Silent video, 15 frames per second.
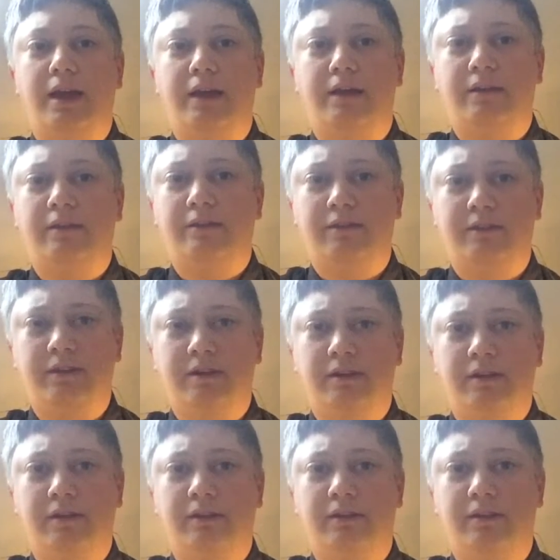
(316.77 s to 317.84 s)
and it's
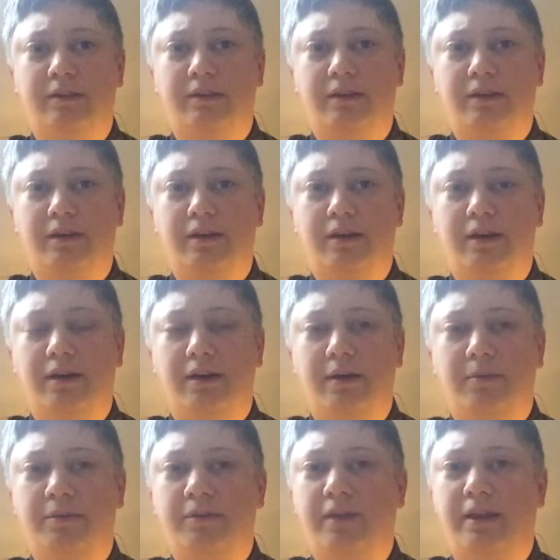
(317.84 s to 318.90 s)
still
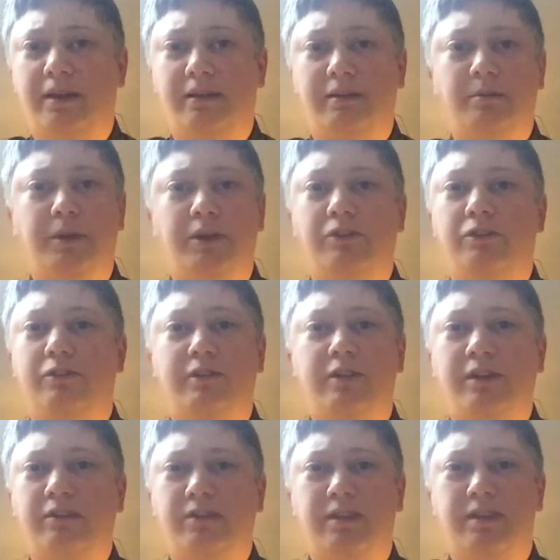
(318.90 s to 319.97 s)
upsetting to me just to
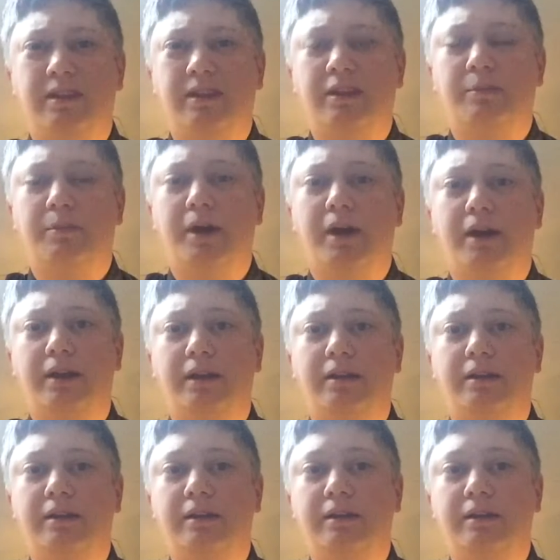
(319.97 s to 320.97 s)
even think about it.